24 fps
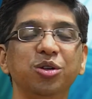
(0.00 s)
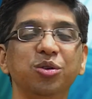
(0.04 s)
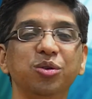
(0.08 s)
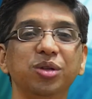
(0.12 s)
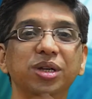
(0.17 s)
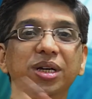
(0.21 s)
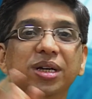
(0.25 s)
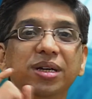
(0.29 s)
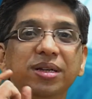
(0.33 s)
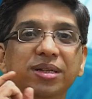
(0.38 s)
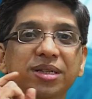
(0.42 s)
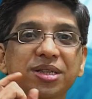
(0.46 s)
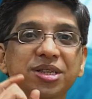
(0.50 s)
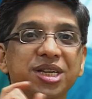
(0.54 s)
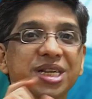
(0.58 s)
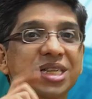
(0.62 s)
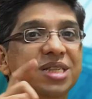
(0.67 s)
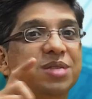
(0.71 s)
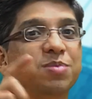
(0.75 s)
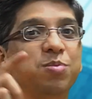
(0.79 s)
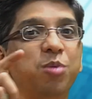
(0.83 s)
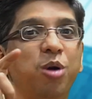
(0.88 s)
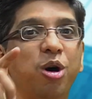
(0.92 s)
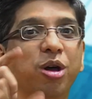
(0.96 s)
to the
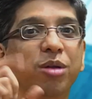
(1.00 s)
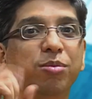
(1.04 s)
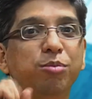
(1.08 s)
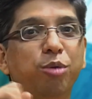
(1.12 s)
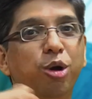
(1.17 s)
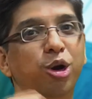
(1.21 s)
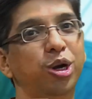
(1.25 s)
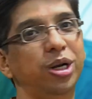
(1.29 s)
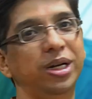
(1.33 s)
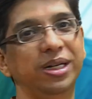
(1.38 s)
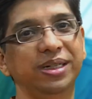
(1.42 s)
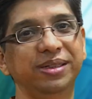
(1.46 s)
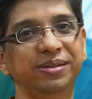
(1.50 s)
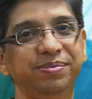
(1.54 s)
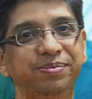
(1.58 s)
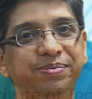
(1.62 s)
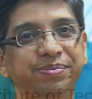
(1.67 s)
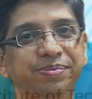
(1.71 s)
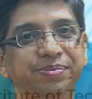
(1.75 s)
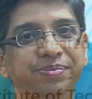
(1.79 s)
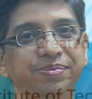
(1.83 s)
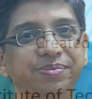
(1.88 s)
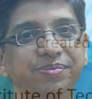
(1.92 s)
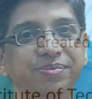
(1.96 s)
chess pawn
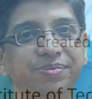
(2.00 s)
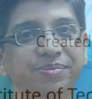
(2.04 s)
model.